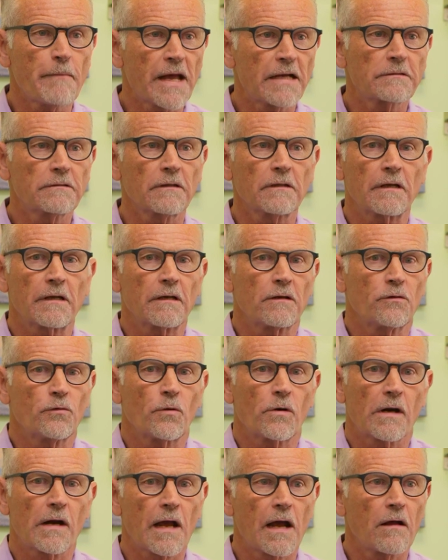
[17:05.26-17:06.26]
mentally,
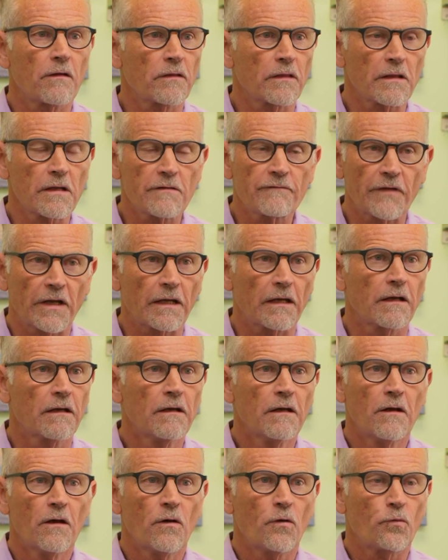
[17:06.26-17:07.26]
who are now living
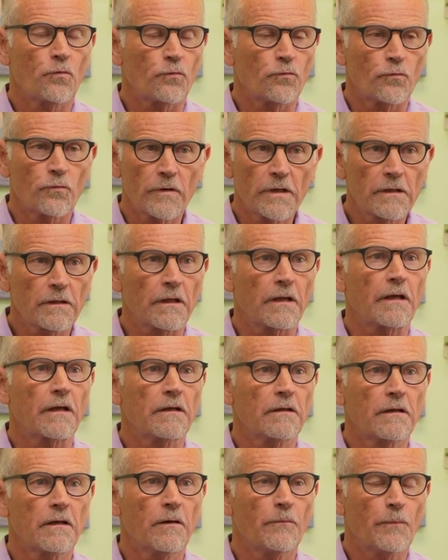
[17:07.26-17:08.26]

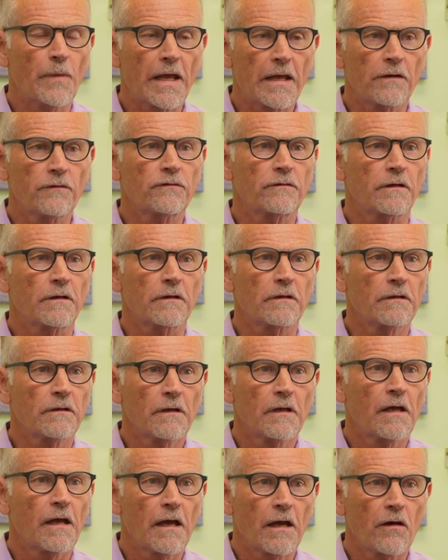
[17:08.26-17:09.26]
really amazing,
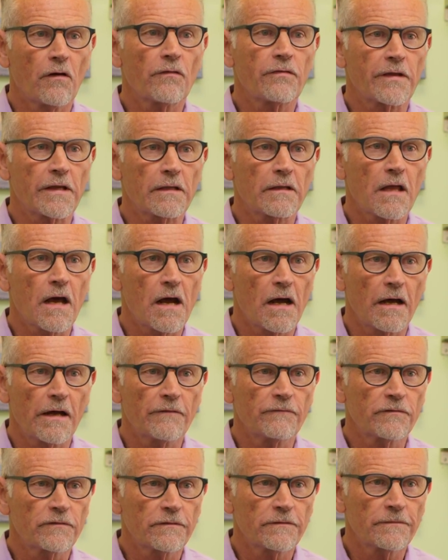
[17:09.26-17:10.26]
healthy lives.